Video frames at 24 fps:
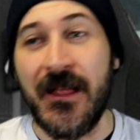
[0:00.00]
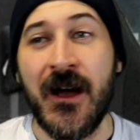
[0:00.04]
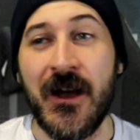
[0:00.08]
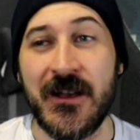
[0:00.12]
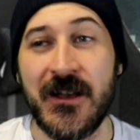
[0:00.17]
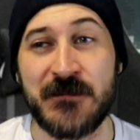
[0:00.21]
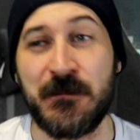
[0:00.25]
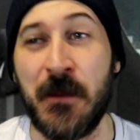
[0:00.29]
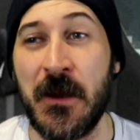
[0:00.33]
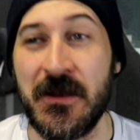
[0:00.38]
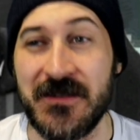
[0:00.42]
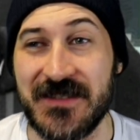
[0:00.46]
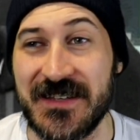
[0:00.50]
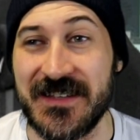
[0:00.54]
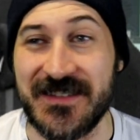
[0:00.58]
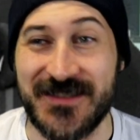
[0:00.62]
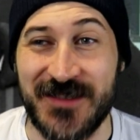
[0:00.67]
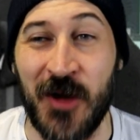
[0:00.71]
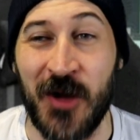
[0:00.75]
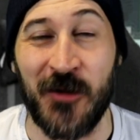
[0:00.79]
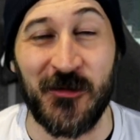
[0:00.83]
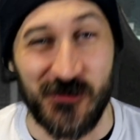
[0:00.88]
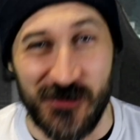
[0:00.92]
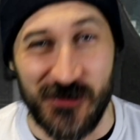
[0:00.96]
I suppose
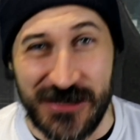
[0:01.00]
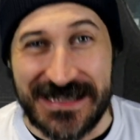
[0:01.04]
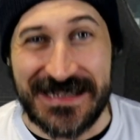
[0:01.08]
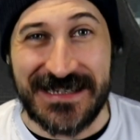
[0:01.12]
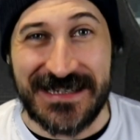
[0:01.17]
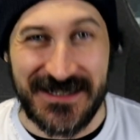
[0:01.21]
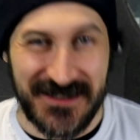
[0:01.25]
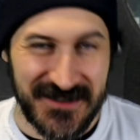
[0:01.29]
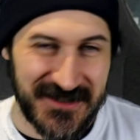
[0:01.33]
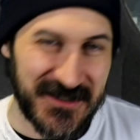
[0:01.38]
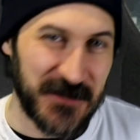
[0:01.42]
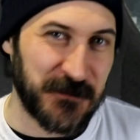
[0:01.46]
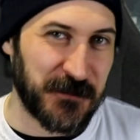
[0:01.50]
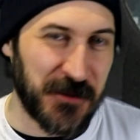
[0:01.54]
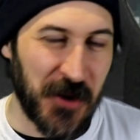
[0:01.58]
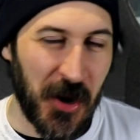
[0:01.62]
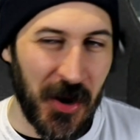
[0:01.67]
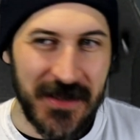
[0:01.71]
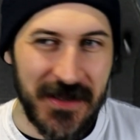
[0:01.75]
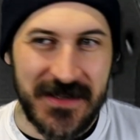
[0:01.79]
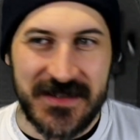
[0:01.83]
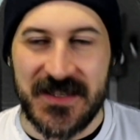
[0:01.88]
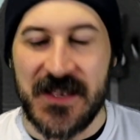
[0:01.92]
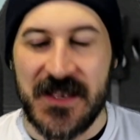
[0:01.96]
it's not really a
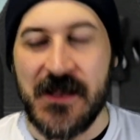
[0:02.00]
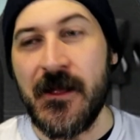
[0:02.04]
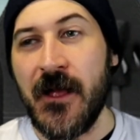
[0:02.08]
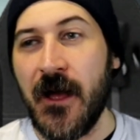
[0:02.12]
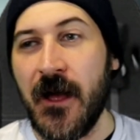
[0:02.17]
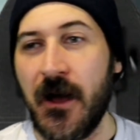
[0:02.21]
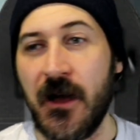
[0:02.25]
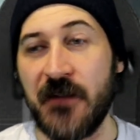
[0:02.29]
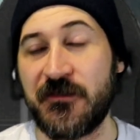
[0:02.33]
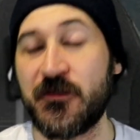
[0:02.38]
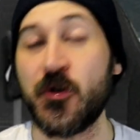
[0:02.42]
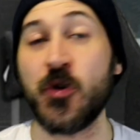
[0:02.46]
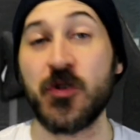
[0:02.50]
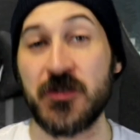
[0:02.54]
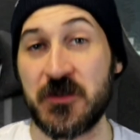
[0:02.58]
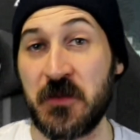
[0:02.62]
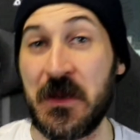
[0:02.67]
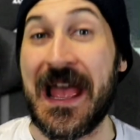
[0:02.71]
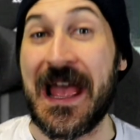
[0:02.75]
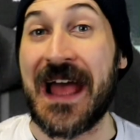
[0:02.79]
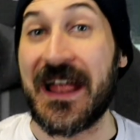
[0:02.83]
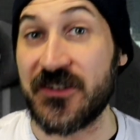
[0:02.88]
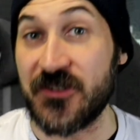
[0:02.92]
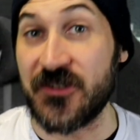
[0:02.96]
surprise. Of course,
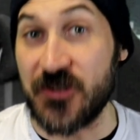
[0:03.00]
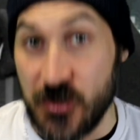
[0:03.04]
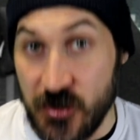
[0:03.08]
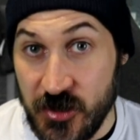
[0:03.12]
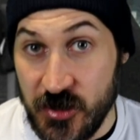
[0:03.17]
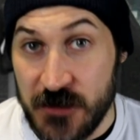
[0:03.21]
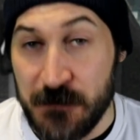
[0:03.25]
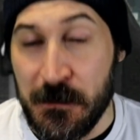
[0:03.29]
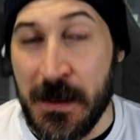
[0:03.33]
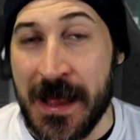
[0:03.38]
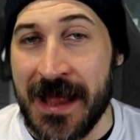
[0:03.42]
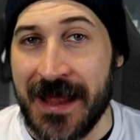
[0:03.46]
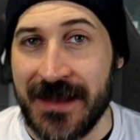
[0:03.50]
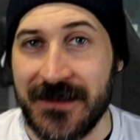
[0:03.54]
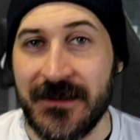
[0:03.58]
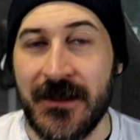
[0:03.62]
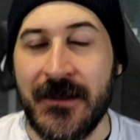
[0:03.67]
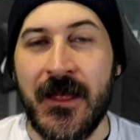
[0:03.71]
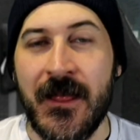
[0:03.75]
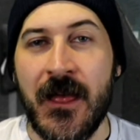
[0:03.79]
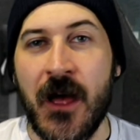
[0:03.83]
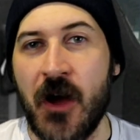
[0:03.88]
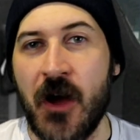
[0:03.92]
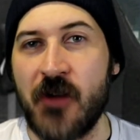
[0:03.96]
we had New Japan
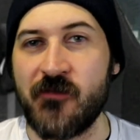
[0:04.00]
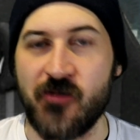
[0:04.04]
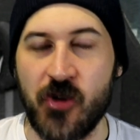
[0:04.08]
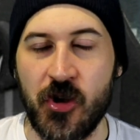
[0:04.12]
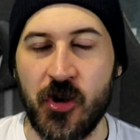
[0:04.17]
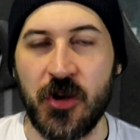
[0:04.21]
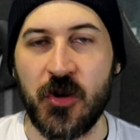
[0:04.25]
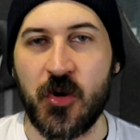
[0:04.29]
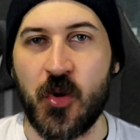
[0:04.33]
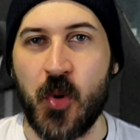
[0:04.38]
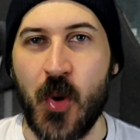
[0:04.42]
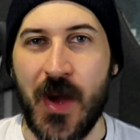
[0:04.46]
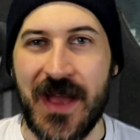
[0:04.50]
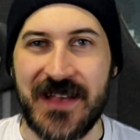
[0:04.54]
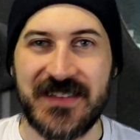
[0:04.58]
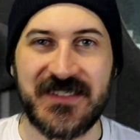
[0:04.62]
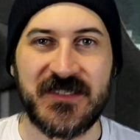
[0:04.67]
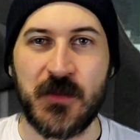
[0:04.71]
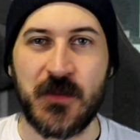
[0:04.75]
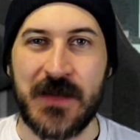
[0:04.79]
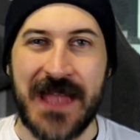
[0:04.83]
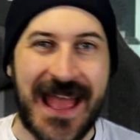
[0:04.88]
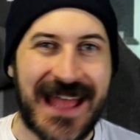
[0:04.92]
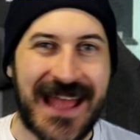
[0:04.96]
Royal
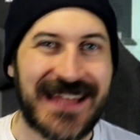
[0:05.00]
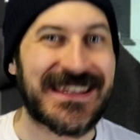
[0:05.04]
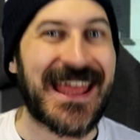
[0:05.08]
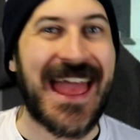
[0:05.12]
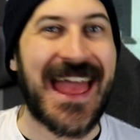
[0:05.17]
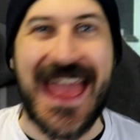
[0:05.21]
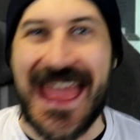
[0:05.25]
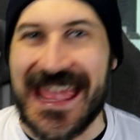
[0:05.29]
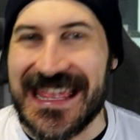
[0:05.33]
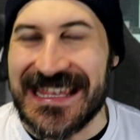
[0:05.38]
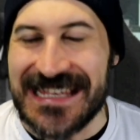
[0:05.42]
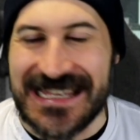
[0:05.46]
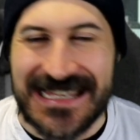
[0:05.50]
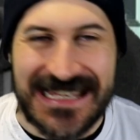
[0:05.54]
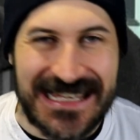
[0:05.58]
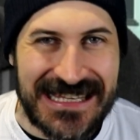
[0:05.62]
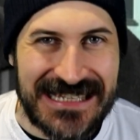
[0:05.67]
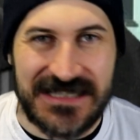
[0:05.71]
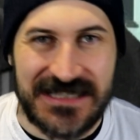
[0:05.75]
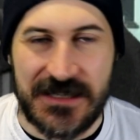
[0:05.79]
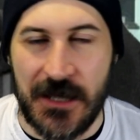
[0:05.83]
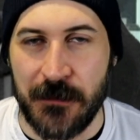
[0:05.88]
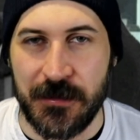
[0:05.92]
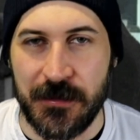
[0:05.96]
Quest. We had
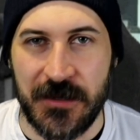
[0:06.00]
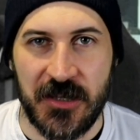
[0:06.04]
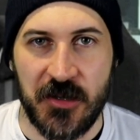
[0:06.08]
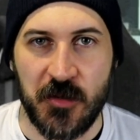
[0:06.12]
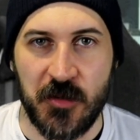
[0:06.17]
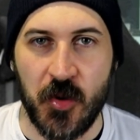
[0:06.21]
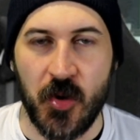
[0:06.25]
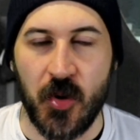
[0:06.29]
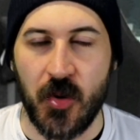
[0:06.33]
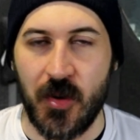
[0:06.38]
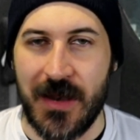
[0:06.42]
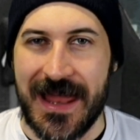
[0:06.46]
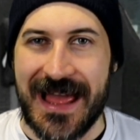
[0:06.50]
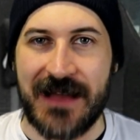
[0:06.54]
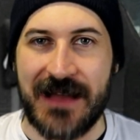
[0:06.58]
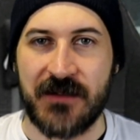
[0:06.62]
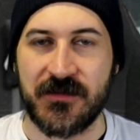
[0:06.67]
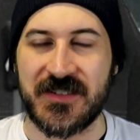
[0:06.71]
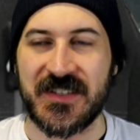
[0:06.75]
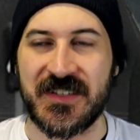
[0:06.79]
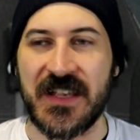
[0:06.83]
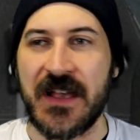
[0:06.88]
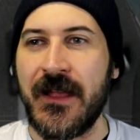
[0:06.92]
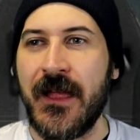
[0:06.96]
AEW All
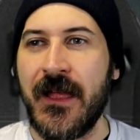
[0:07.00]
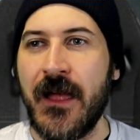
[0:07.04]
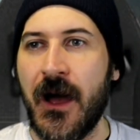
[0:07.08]
Out.